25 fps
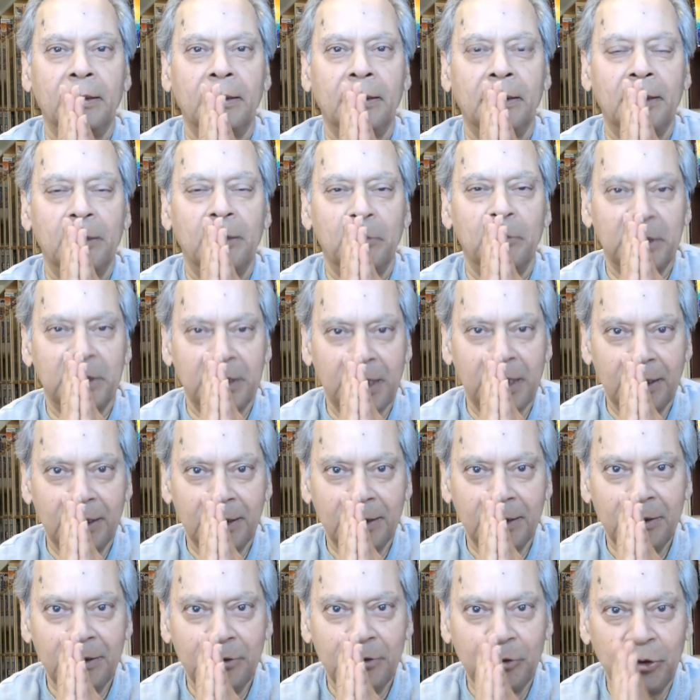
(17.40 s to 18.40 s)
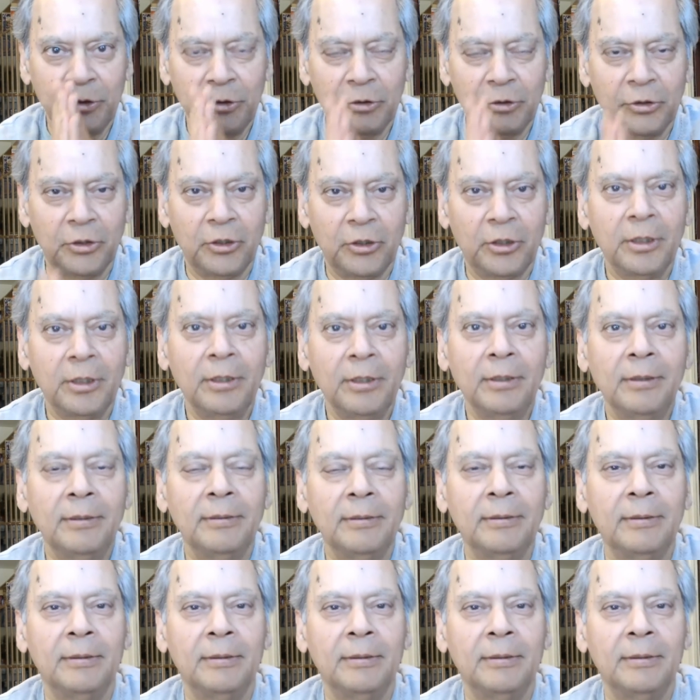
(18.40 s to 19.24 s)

Namaskar to you all.